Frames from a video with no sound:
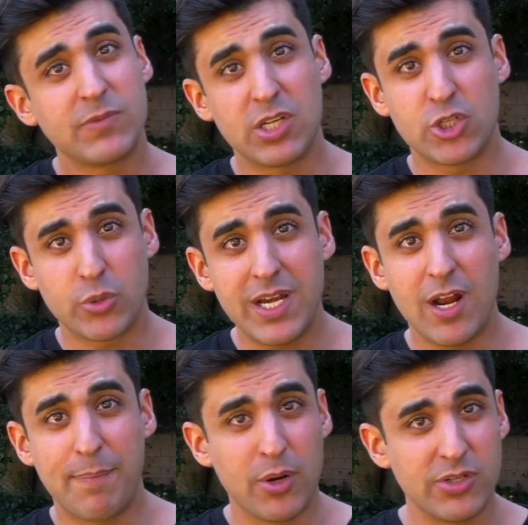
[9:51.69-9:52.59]
to treat
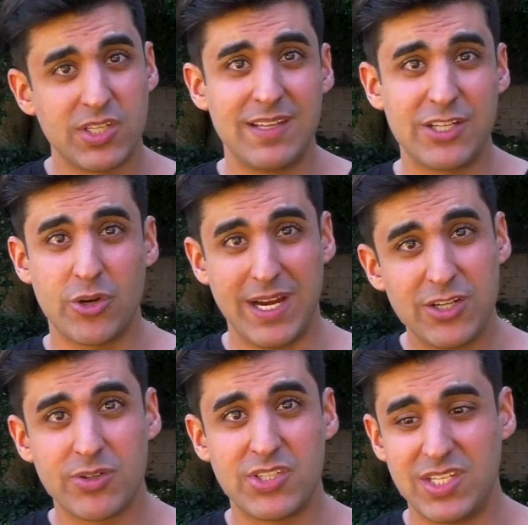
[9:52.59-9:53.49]
a person that you're
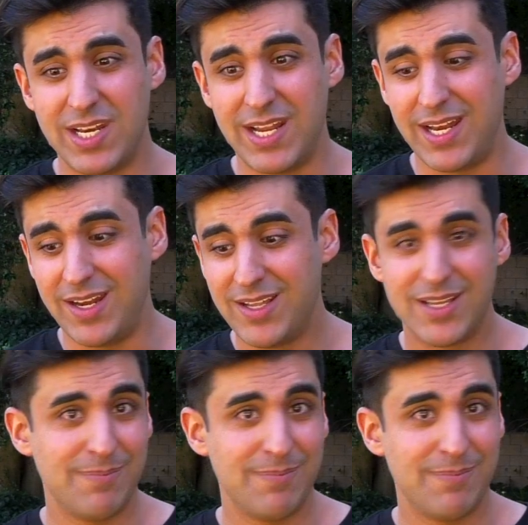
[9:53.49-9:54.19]
interested in